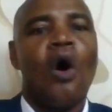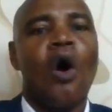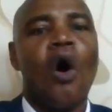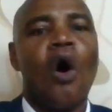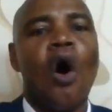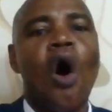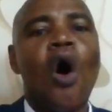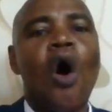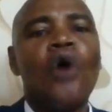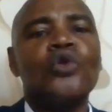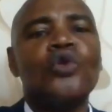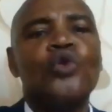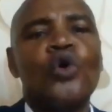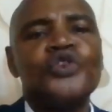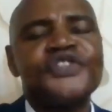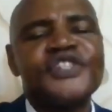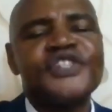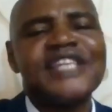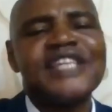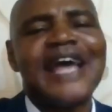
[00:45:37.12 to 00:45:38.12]
All
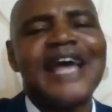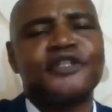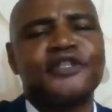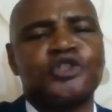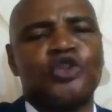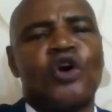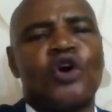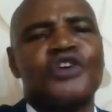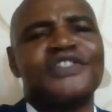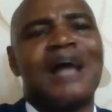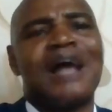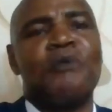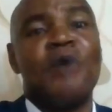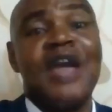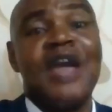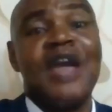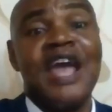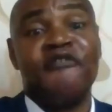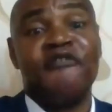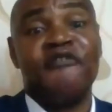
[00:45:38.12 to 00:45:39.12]
those sectors that
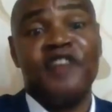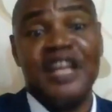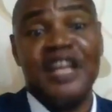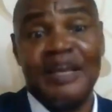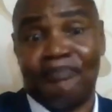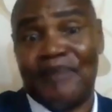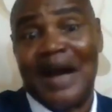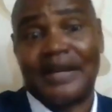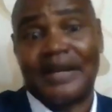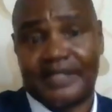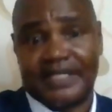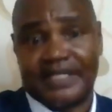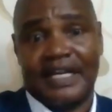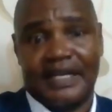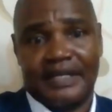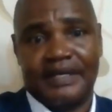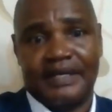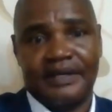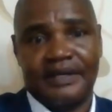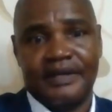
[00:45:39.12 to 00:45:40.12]
were heavily impacted,
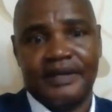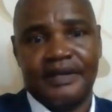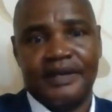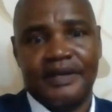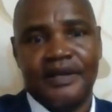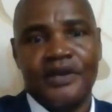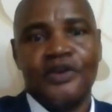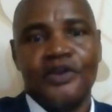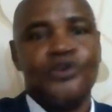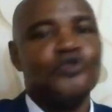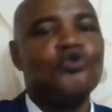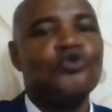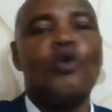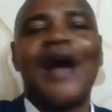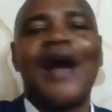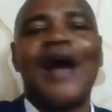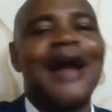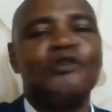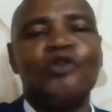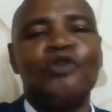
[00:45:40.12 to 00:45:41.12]
you
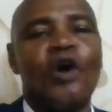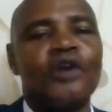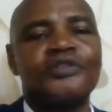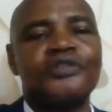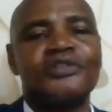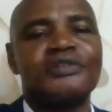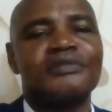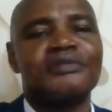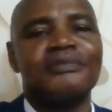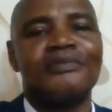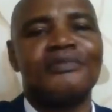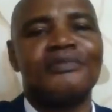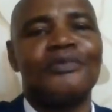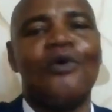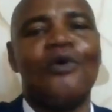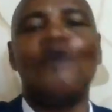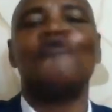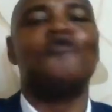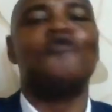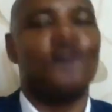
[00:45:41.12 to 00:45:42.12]
cannot
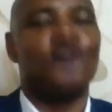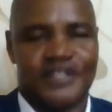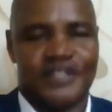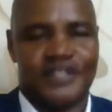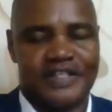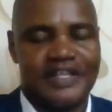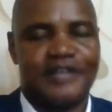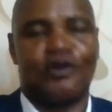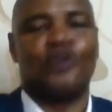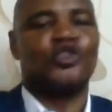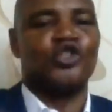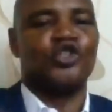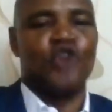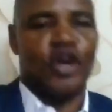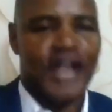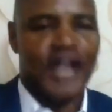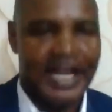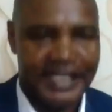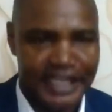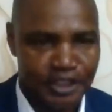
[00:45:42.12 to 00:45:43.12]
obviously continue
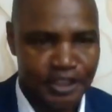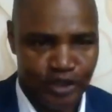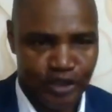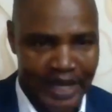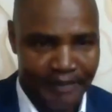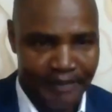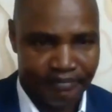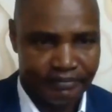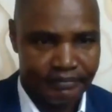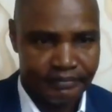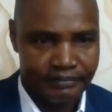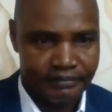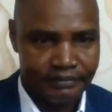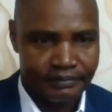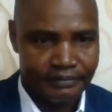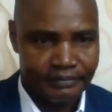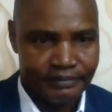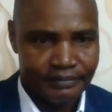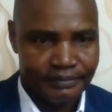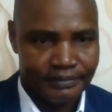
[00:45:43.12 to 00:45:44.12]
lending to them,
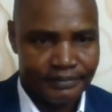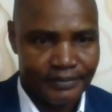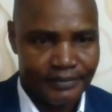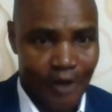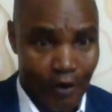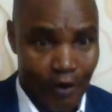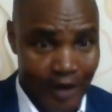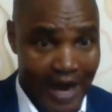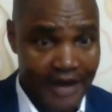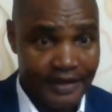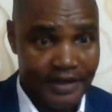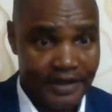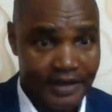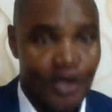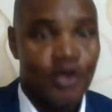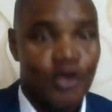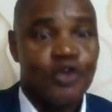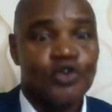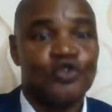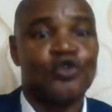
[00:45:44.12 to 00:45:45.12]
all right?
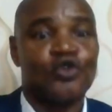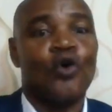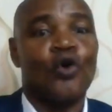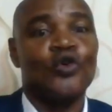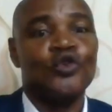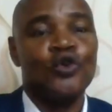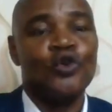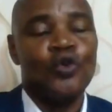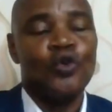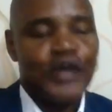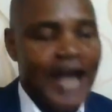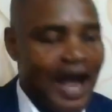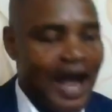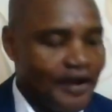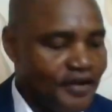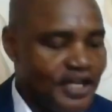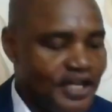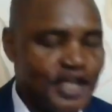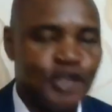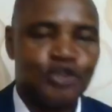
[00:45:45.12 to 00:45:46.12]
So you will
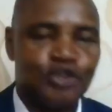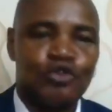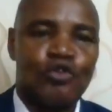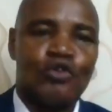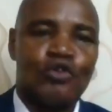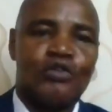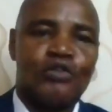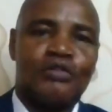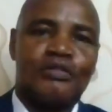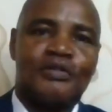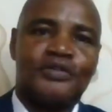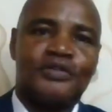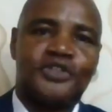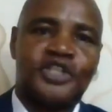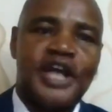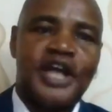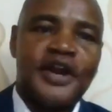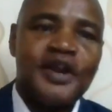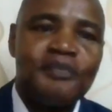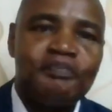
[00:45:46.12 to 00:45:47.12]
now need to
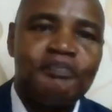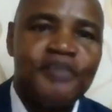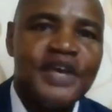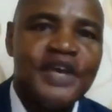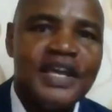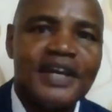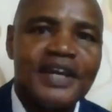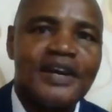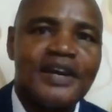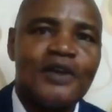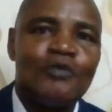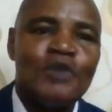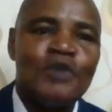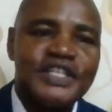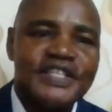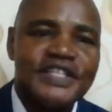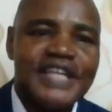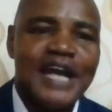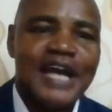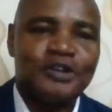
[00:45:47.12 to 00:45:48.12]
cherry pick which
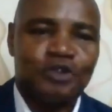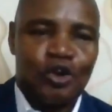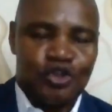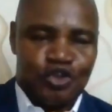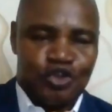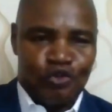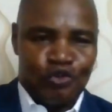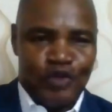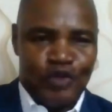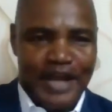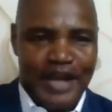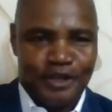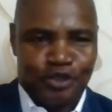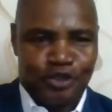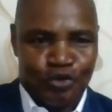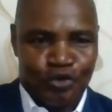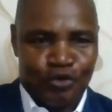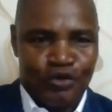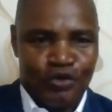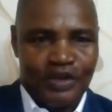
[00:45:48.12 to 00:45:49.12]
sectors you lend
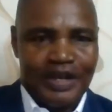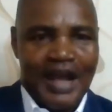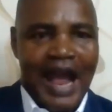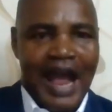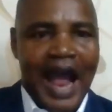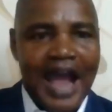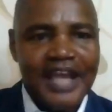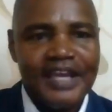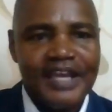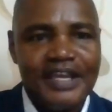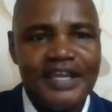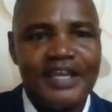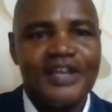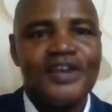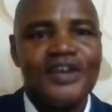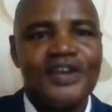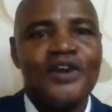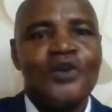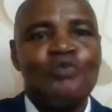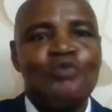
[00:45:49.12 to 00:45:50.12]
to, i.e.,
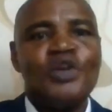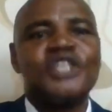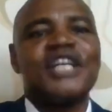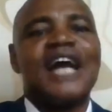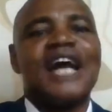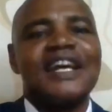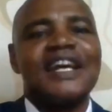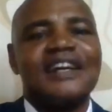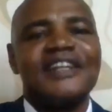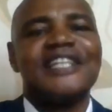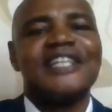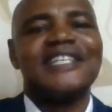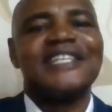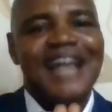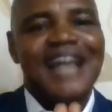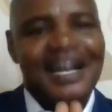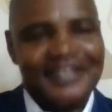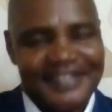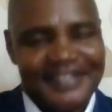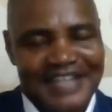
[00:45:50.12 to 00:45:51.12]
which are the
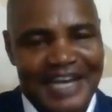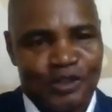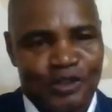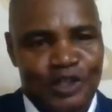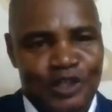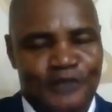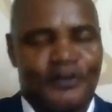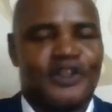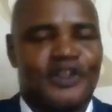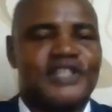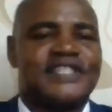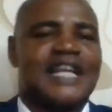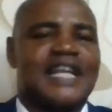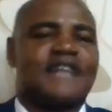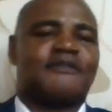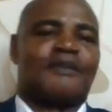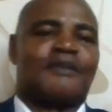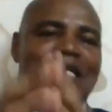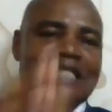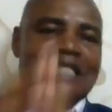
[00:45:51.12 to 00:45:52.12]
critical sectors, for instance,
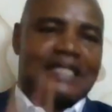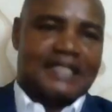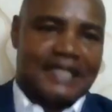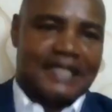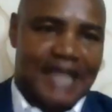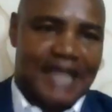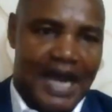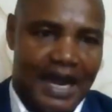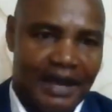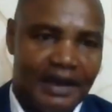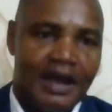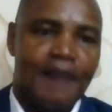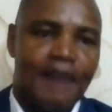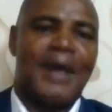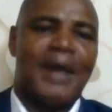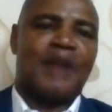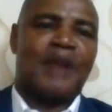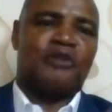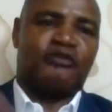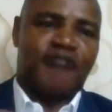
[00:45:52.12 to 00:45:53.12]
pharmaceutical,
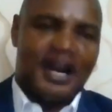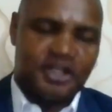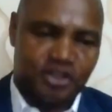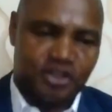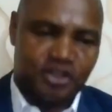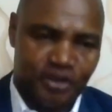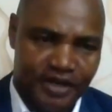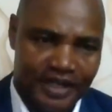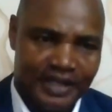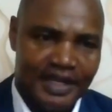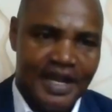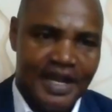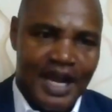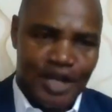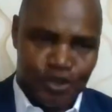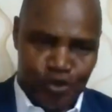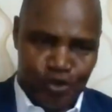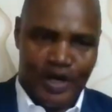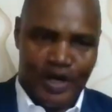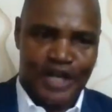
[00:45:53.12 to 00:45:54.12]
manufacturing, and
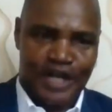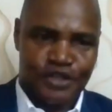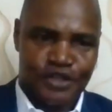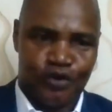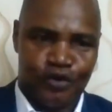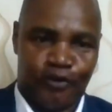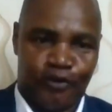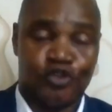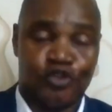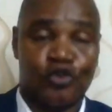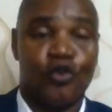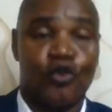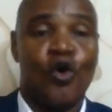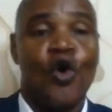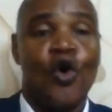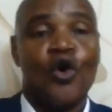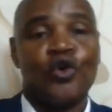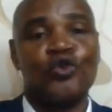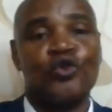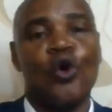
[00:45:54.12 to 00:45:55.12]
so on and so forth. So
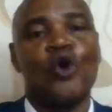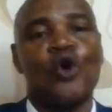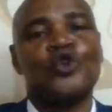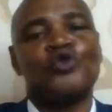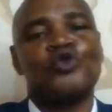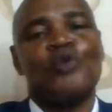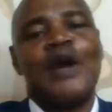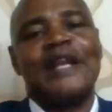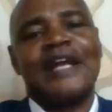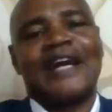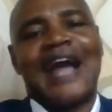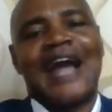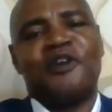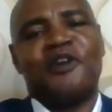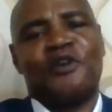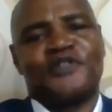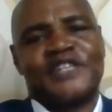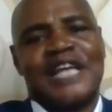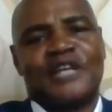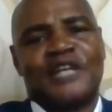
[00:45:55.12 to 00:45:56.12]
those were the kind
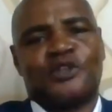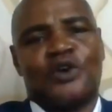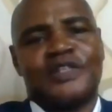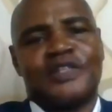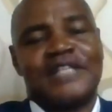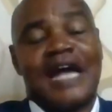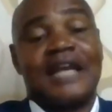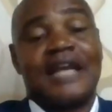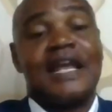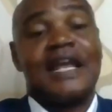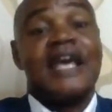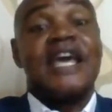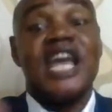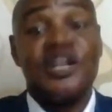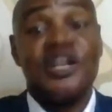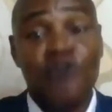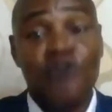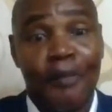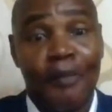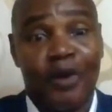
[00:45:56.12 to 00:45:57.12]
of sectors that a
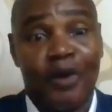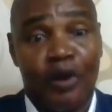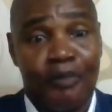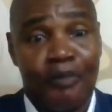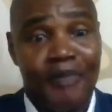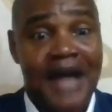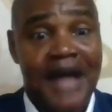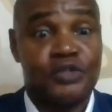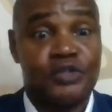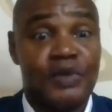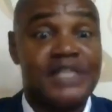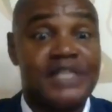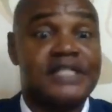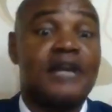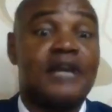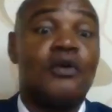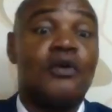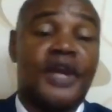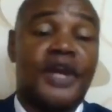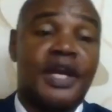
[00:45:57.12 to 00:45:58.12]
number of banks were
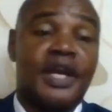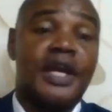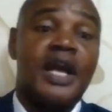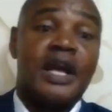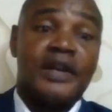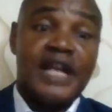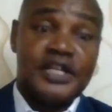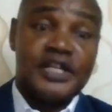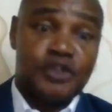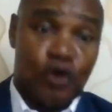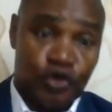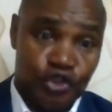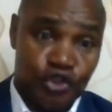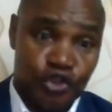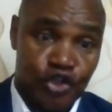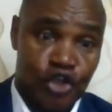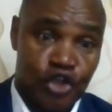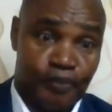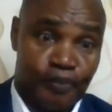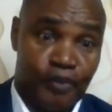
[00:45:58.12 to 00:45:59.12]
saying, okay, let's
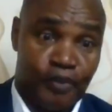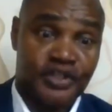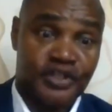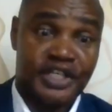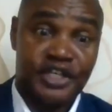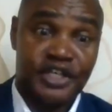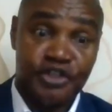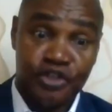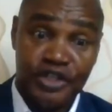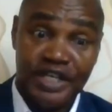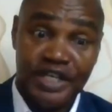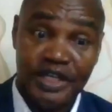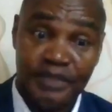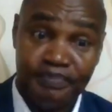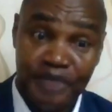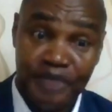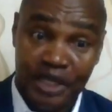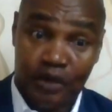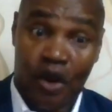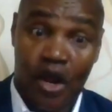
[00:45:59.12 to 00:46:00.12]
continue supporting you.
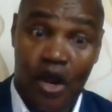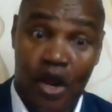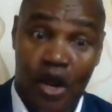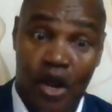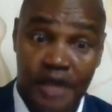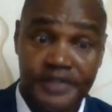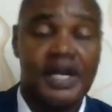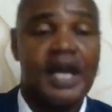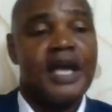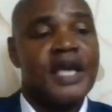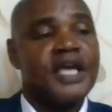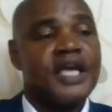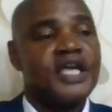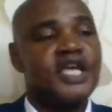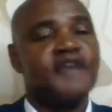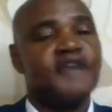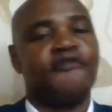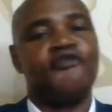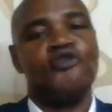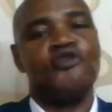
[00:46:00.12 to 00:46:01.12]
Because
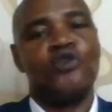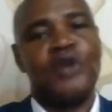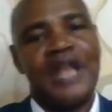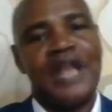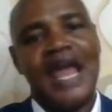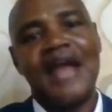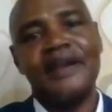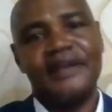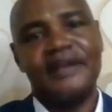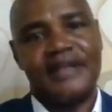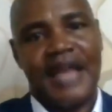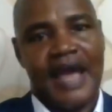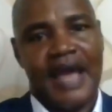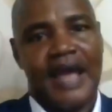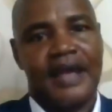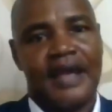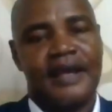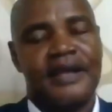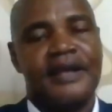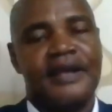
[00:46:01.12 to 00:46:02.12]
if you lend there,